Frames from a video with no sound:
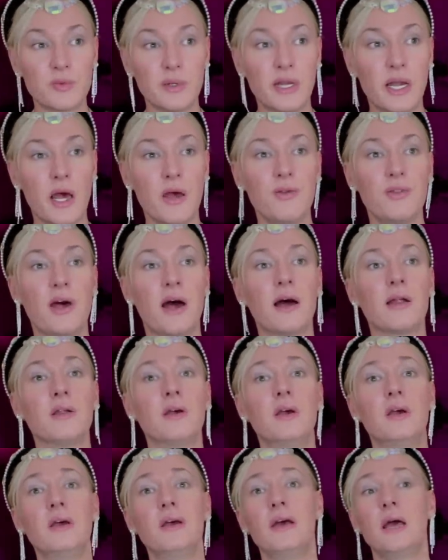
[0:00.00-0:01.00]
We know that,
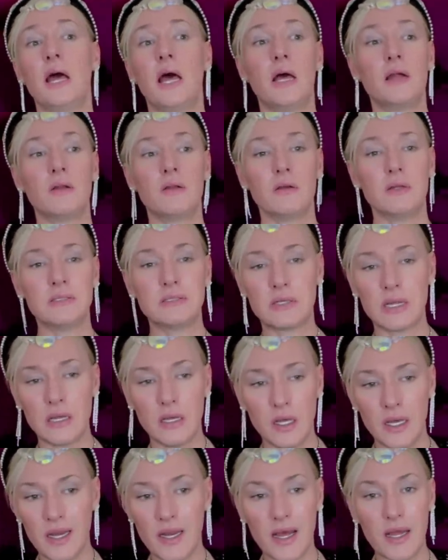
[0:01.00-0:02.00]
and it's
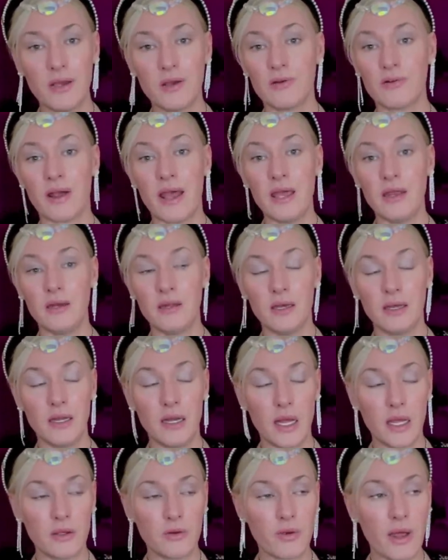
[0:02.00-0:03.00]
it ain't great. It
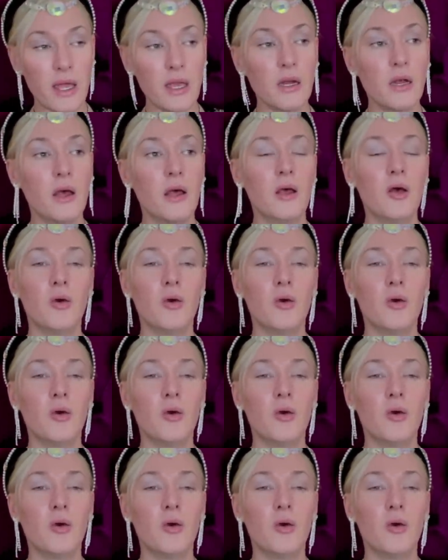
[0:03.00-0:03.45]
ain't great.